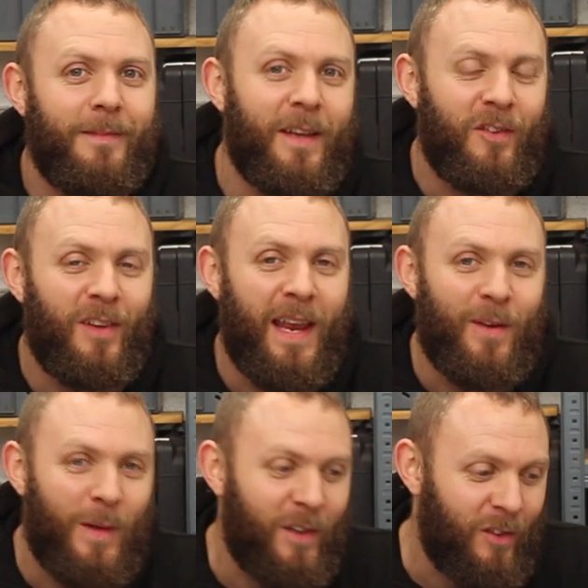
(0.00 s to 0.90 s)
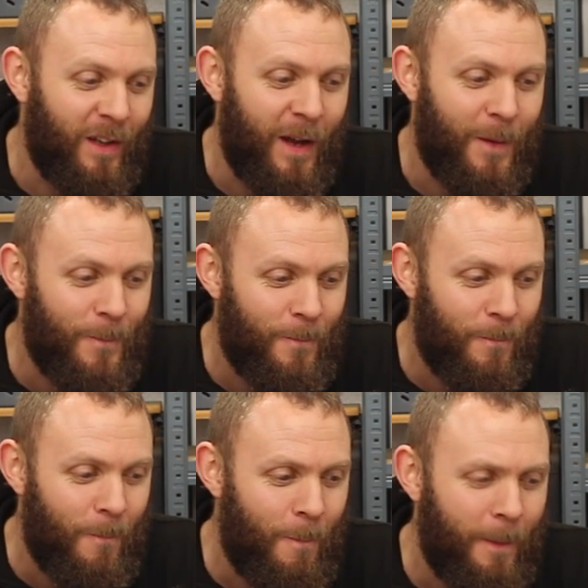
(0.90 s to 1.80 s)
until eight weeks ago.
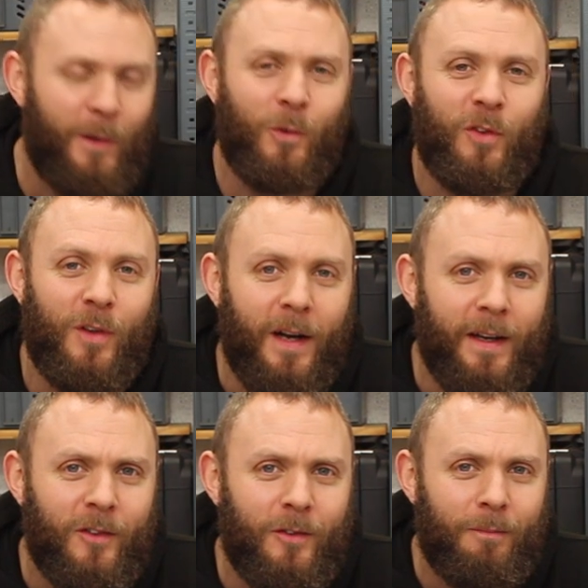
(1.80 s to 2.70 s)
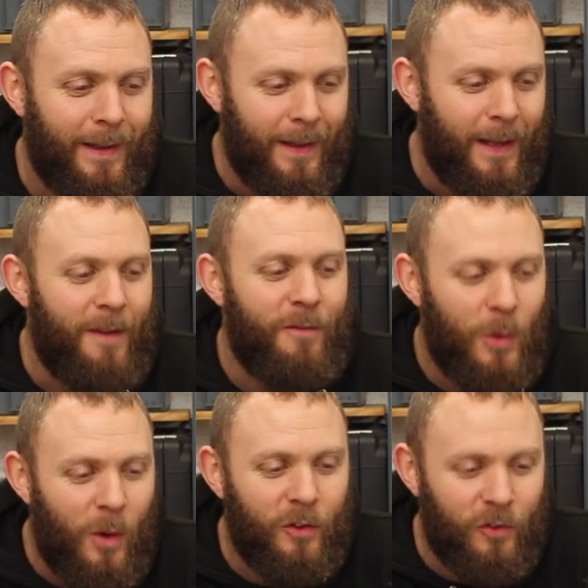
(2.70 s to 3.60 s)
And also guys, if
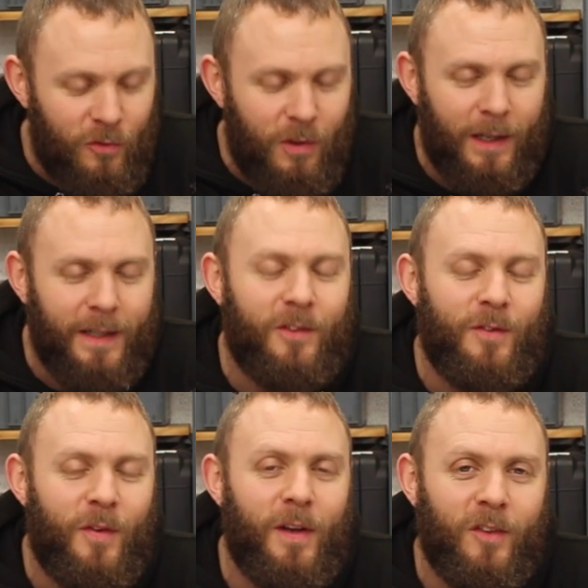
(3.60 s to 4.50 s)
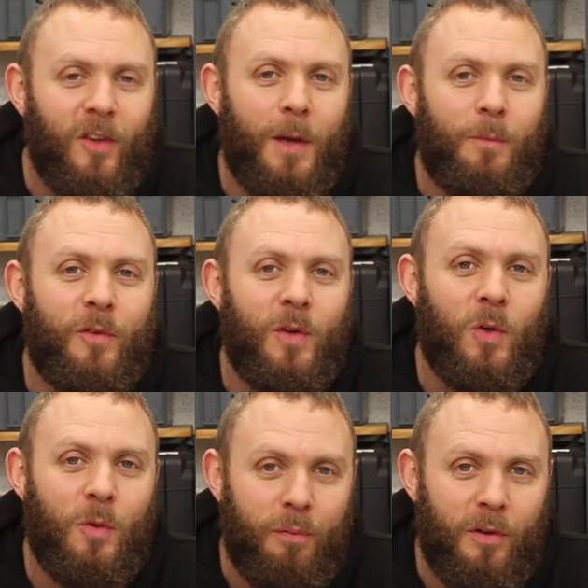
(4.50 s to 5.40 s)
you are struggling to find time for
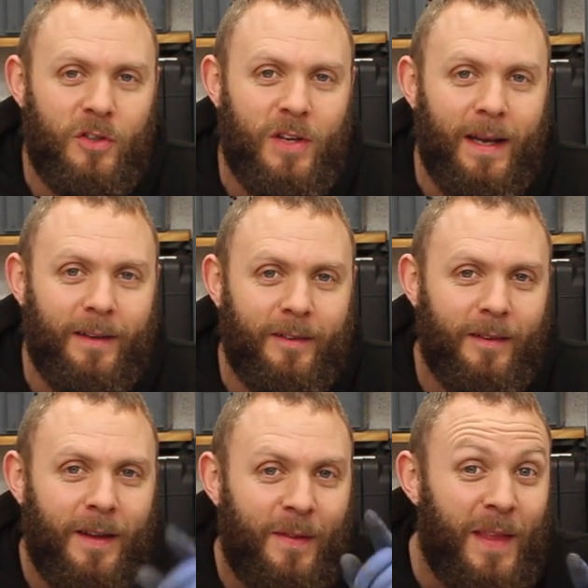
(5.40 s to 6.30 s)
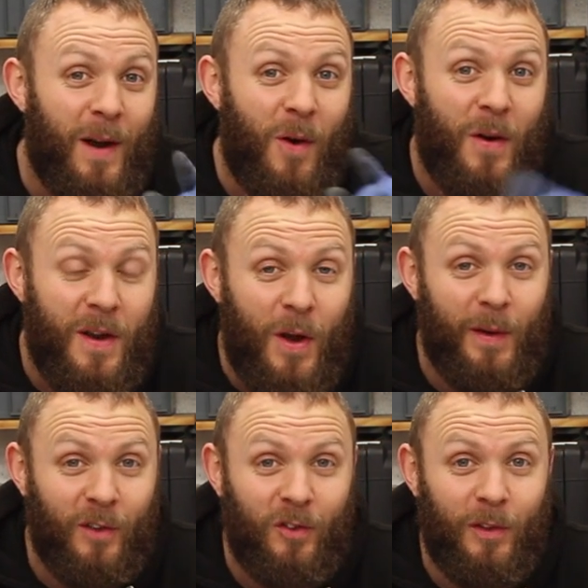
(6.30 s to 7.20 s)
your project, there are no
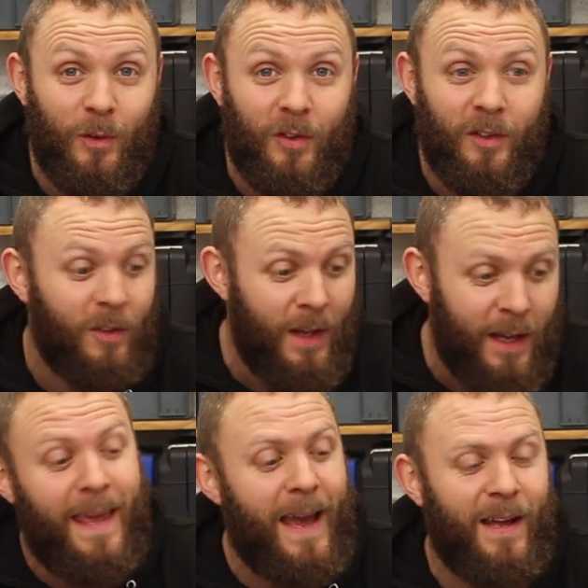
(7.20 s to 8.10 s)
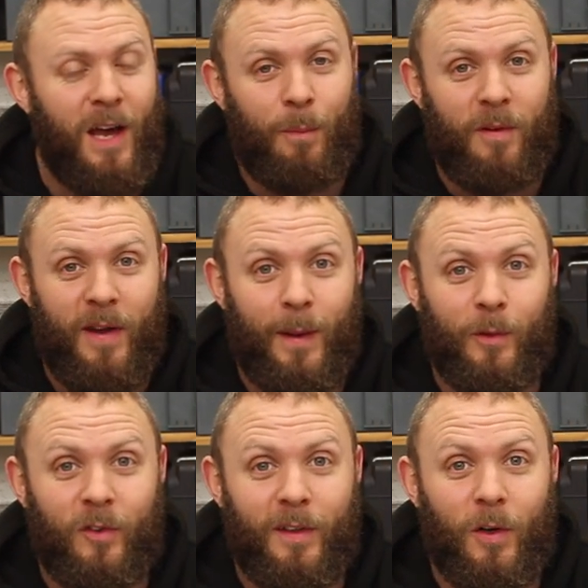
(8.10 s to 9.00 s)
excuses. Get a couple of
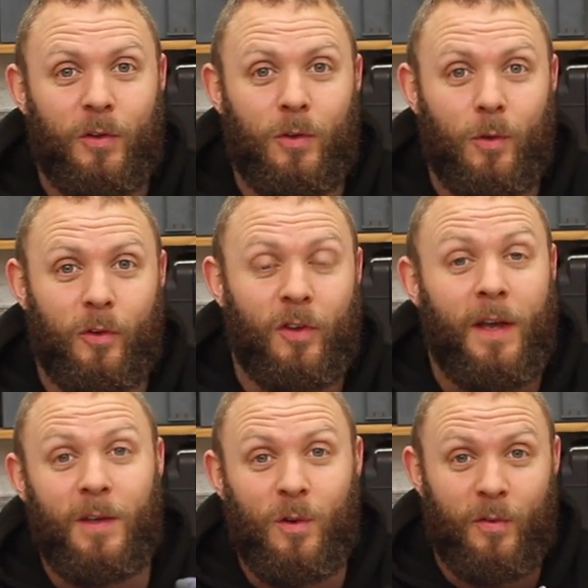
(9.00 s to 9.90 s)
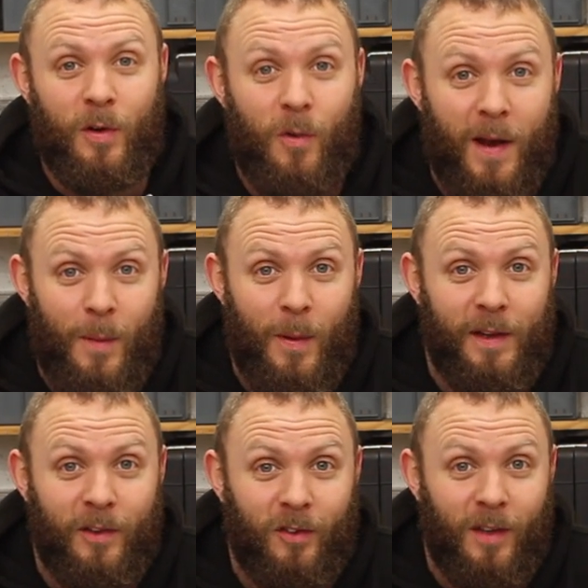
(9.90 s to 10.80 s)
hours in on yours, you'll feel great
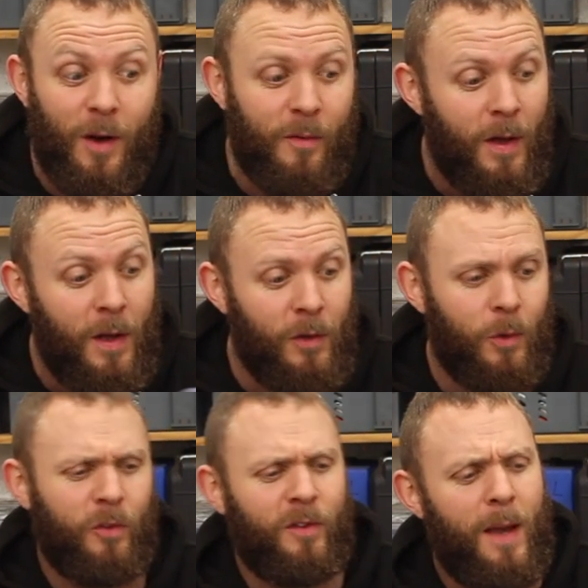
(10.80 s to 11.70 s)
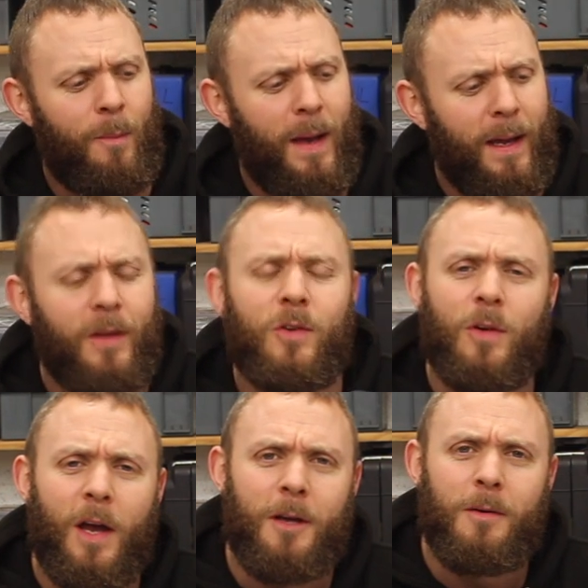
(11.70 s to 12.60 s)
about yourself, you'll step back and
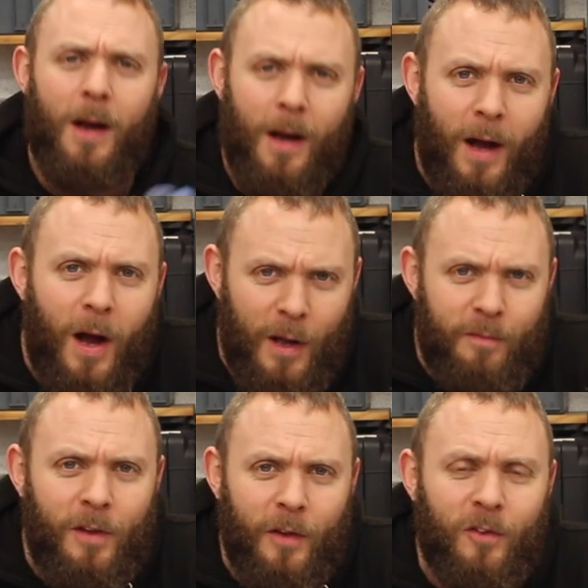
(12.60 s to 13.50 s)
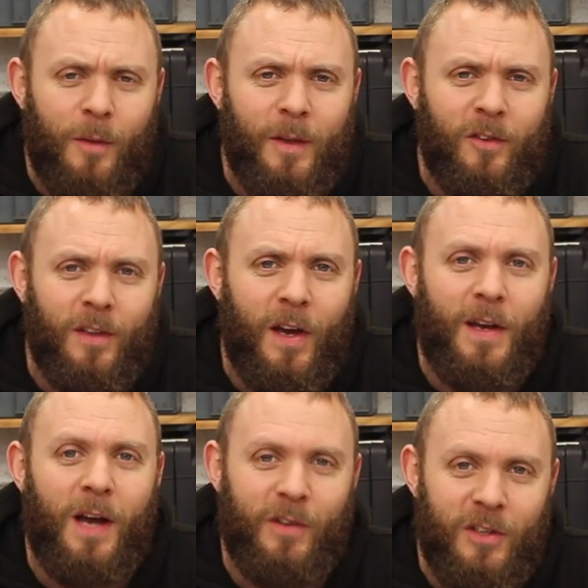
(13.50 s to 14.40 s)
you'll go, I've done something
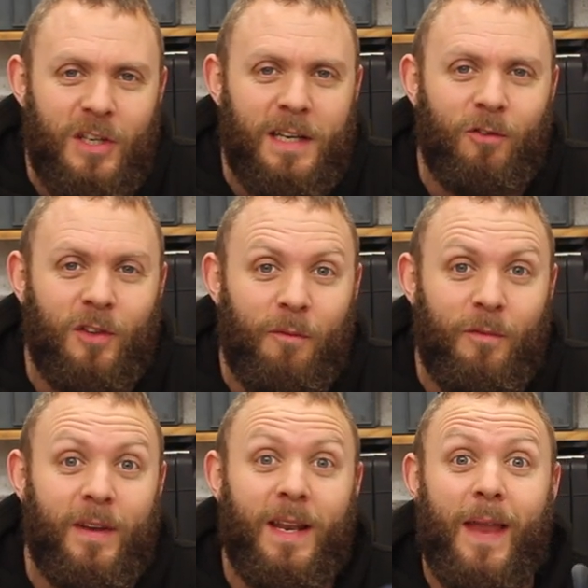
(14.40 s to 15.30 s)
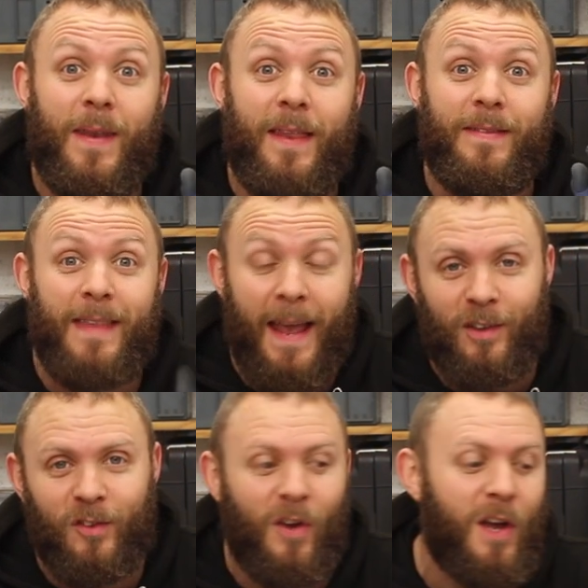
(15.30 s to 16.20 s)
tonight, I've achieved something, and then
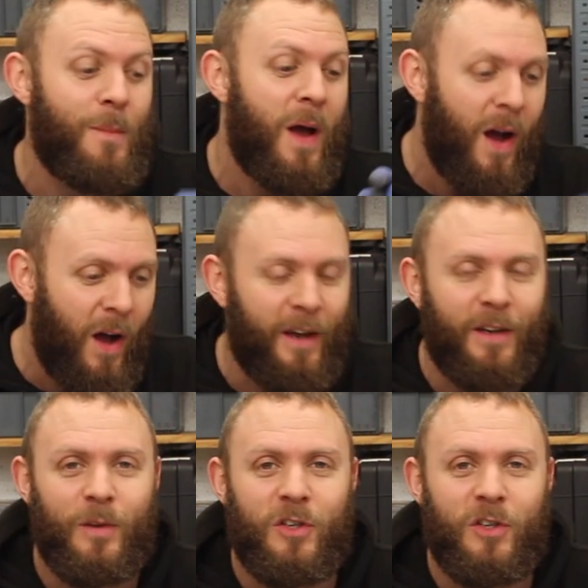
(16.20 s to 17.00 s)
next time I'm going to